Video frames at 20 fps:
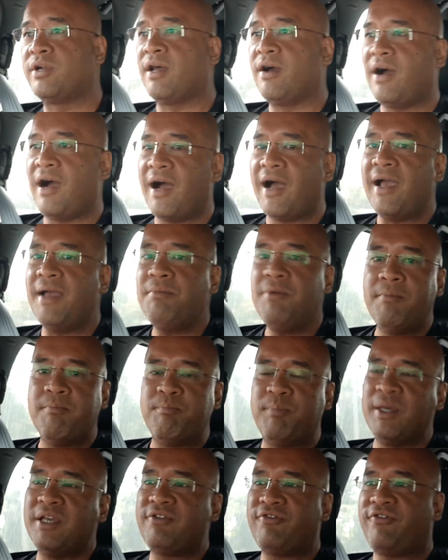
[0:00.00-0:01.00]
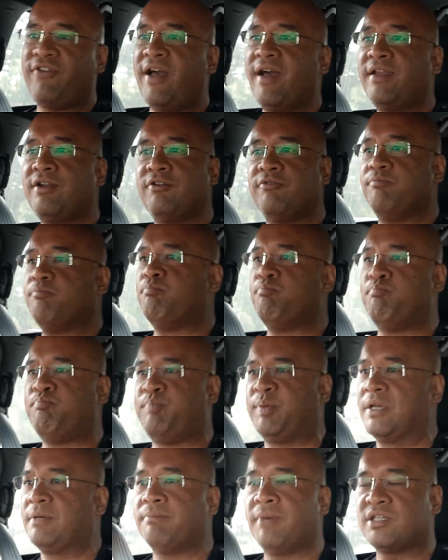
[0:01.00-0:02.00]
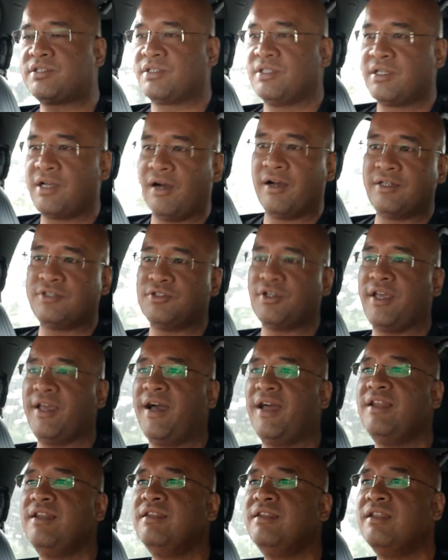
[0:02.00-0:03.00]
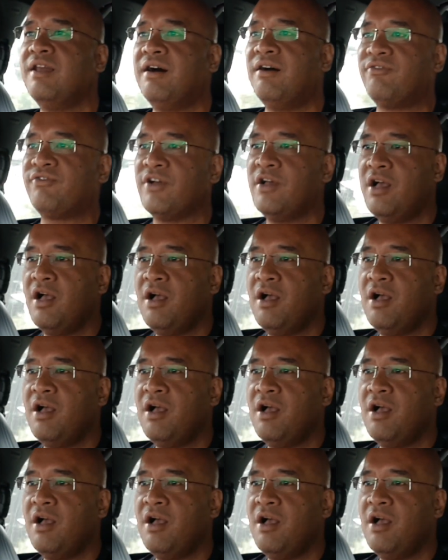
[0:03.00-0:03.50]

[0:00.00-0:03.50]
Now, I'm a big fan of big muscle cars, okay? I love